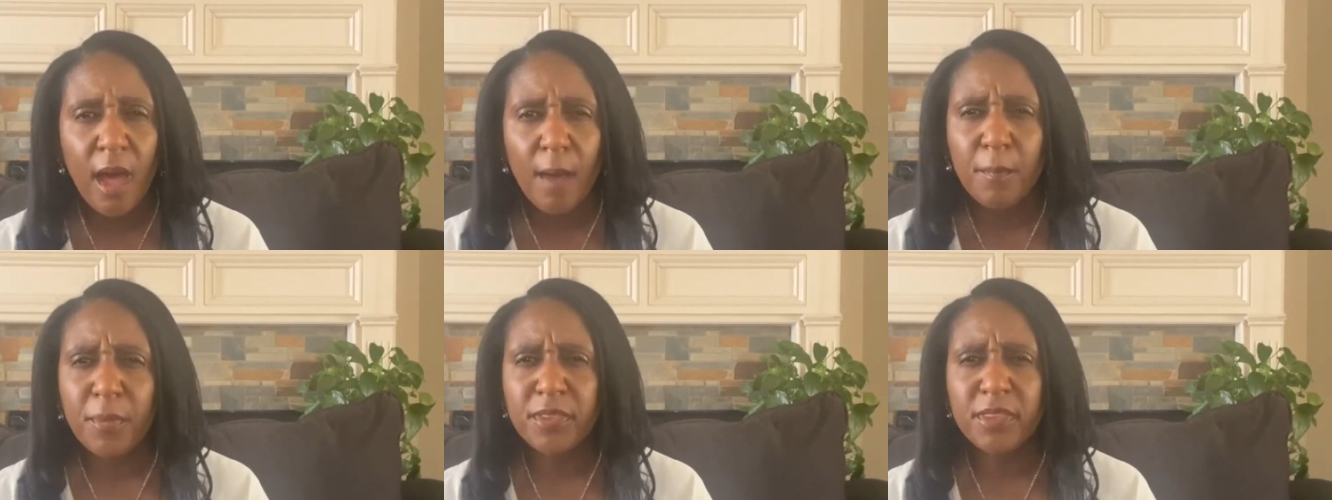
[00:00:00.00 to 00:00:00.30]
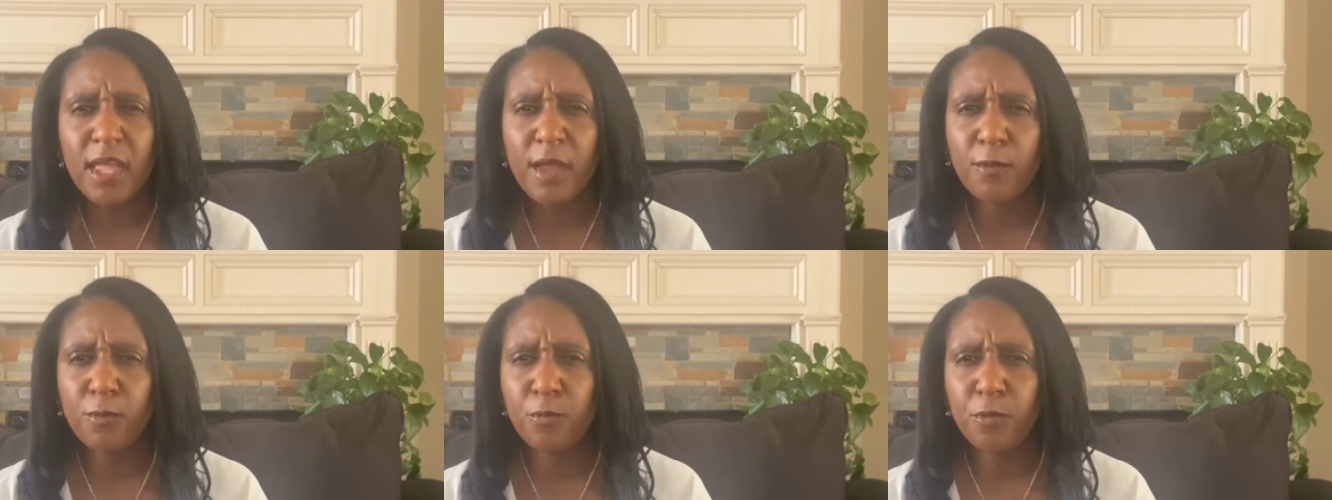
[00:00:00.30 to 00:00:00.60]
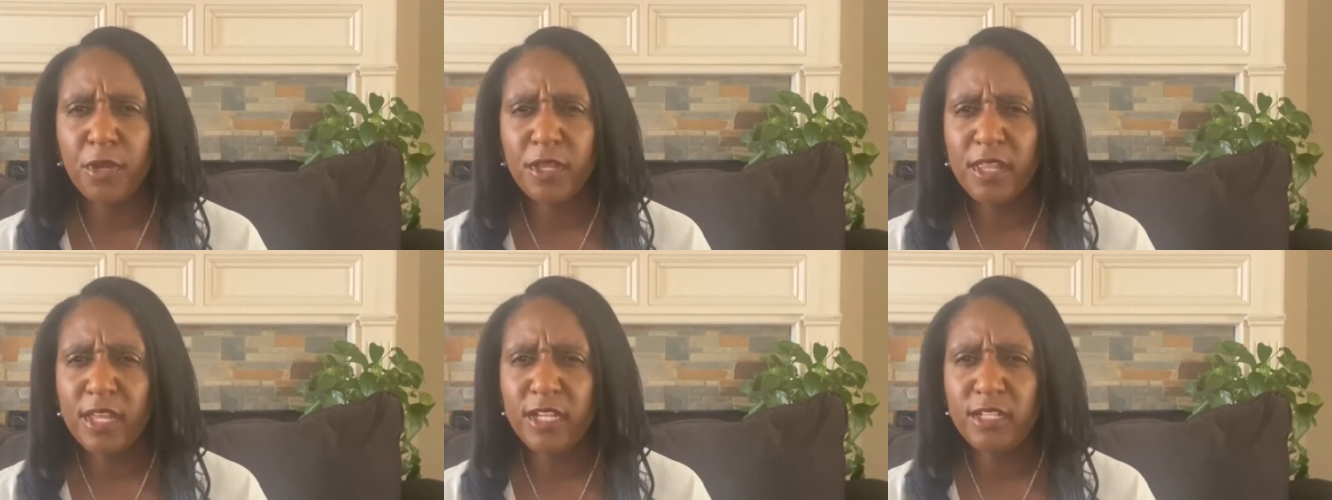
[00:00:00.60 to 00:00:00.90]
but they
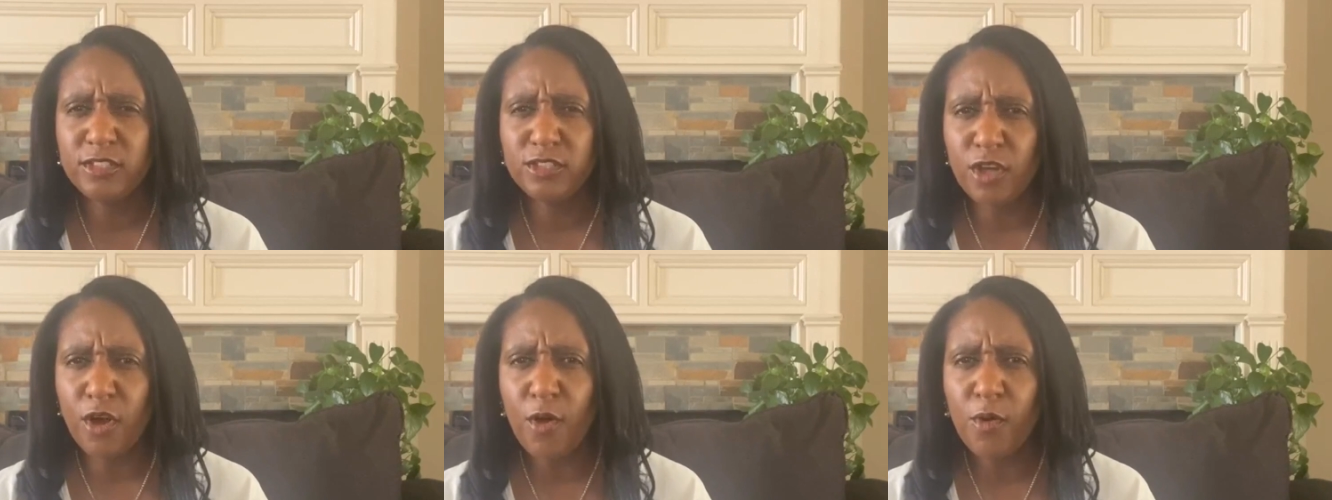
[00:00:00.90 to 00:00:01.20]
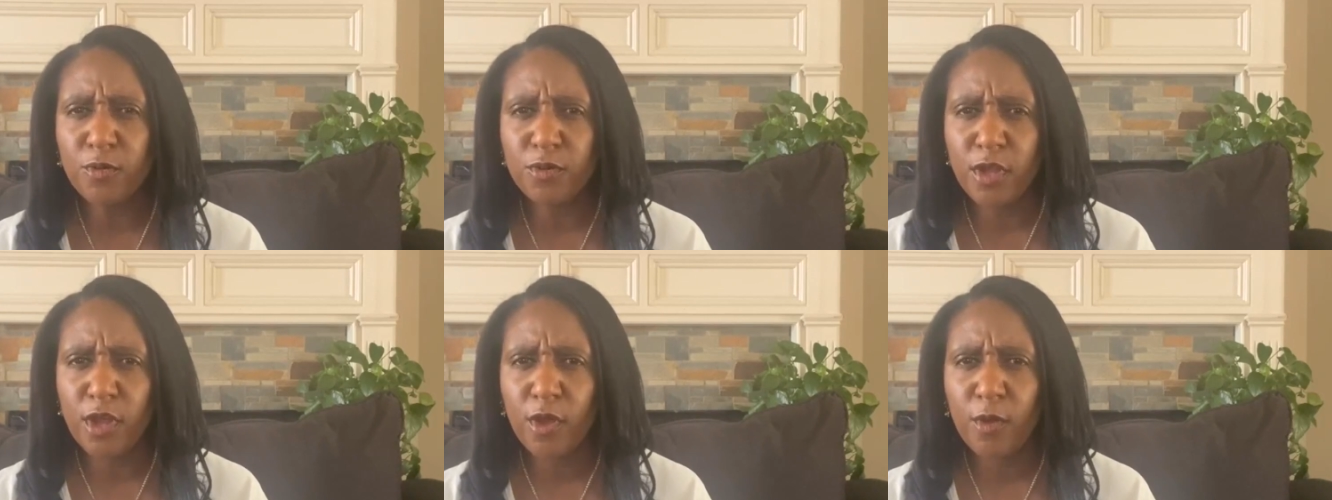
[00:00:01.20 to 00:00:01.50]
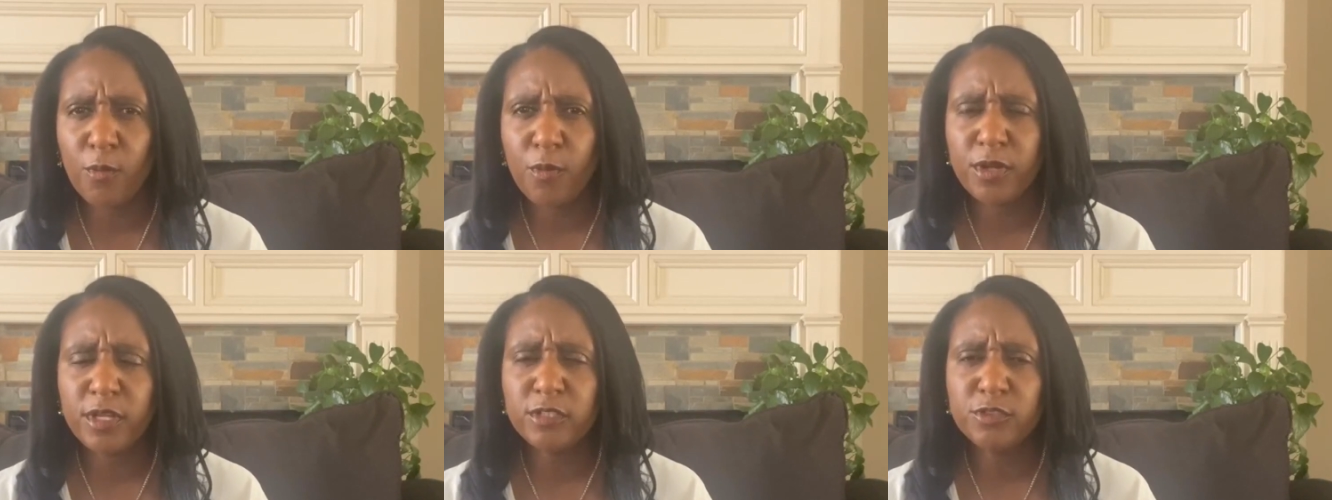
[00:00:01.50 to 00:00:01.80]
really don't
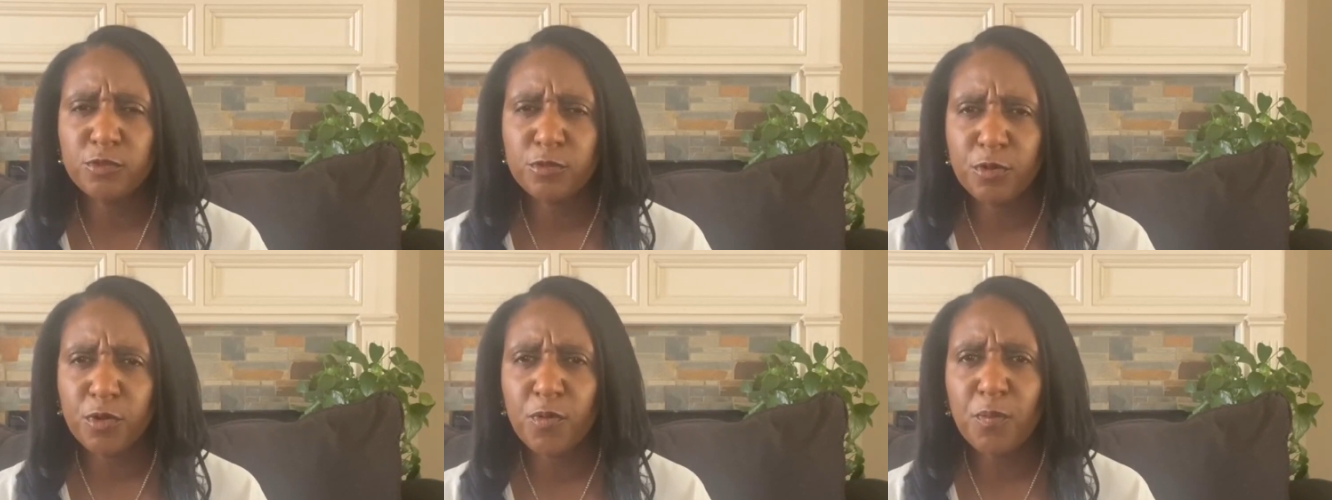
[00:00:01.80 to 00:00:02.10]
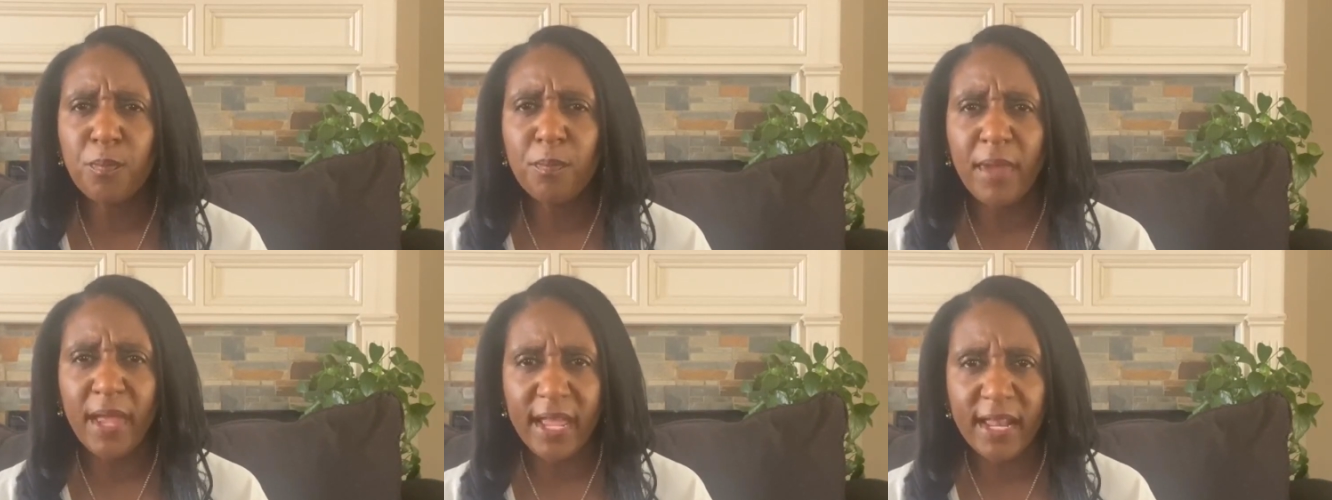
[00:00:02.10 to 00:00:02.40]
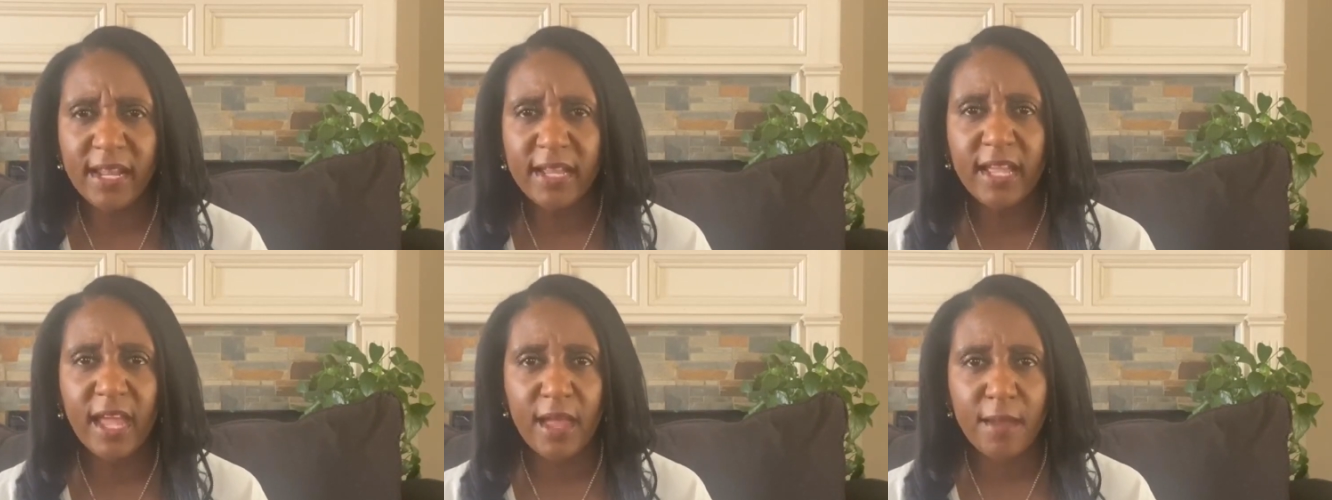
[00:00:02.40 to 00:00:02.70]
know what a true
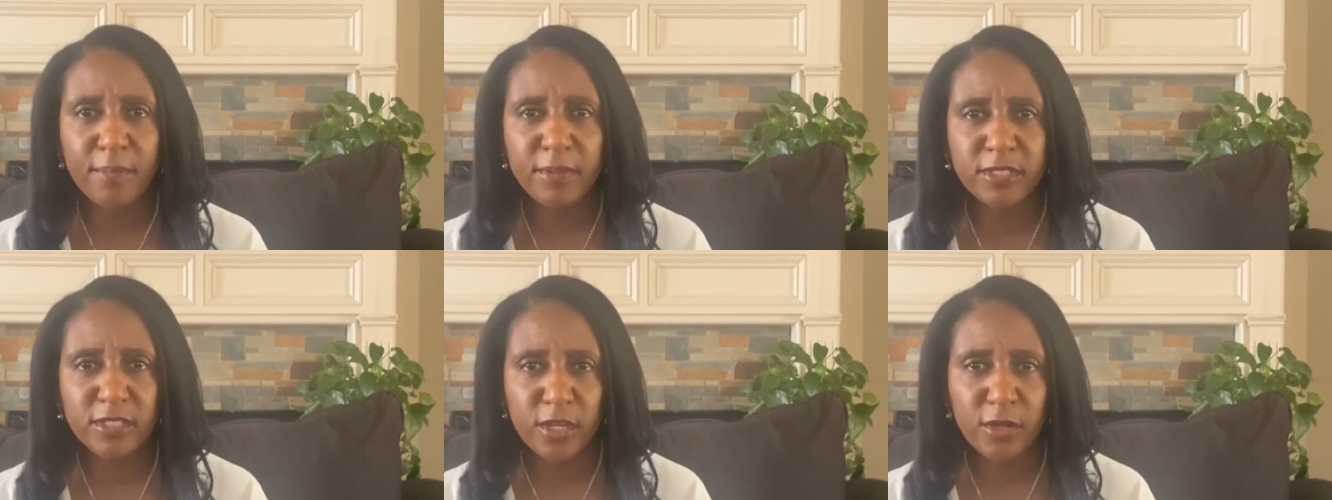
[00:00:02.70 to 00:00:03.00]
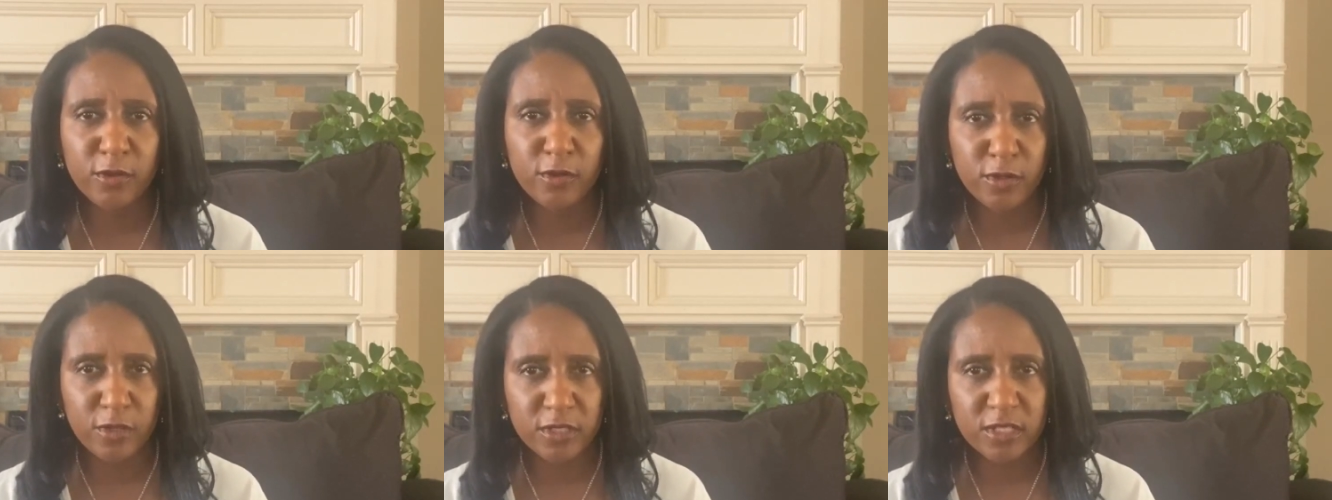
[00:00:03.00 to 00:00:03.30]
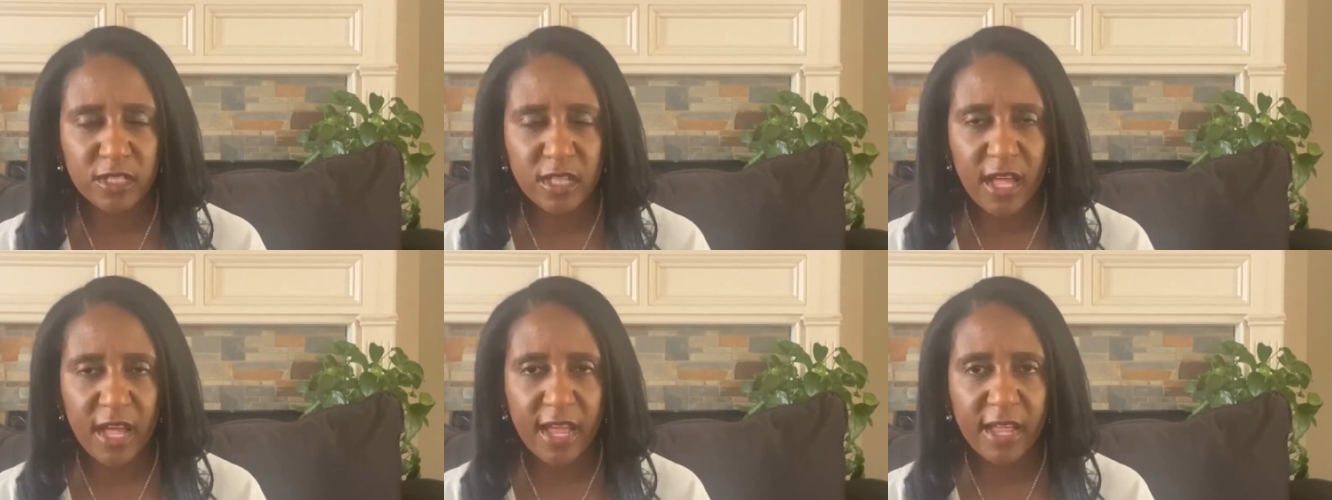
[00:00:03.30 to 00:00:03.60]
manic episode
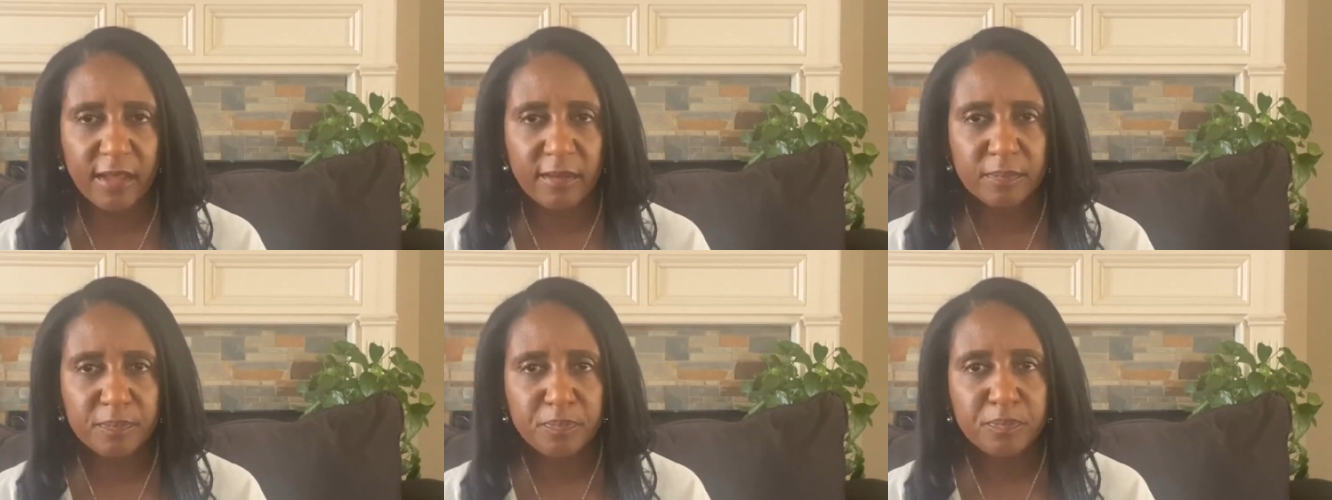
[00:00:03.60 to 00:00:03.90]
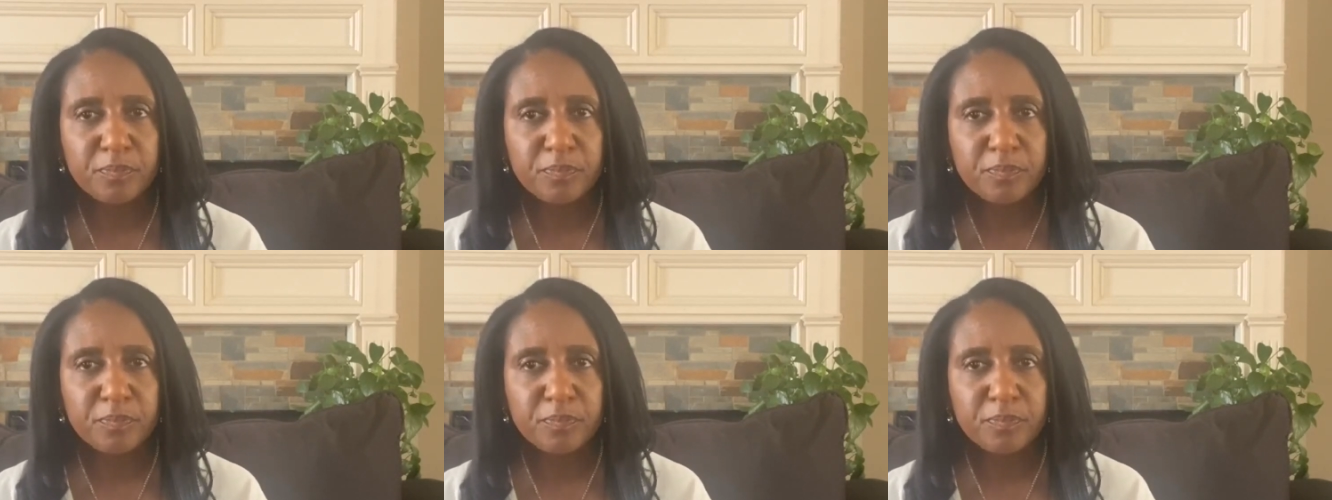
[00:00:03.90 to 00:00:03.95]
looks like.